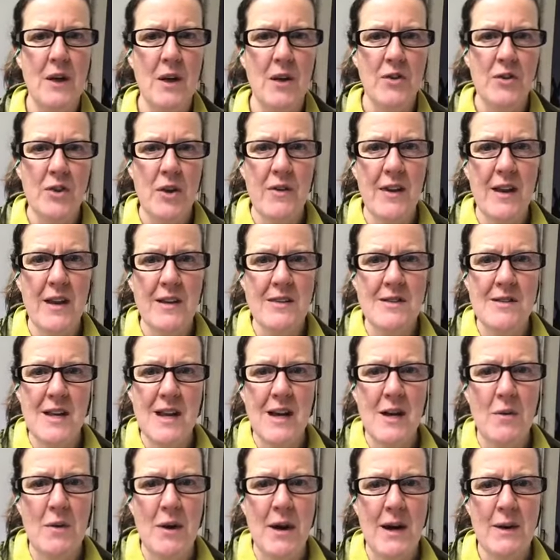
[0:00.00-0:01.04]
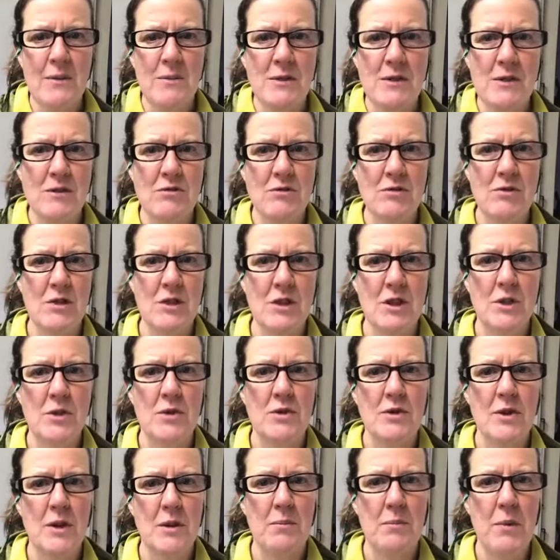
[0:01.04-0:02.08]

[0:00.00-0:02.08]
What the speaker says: So that's how I would introduce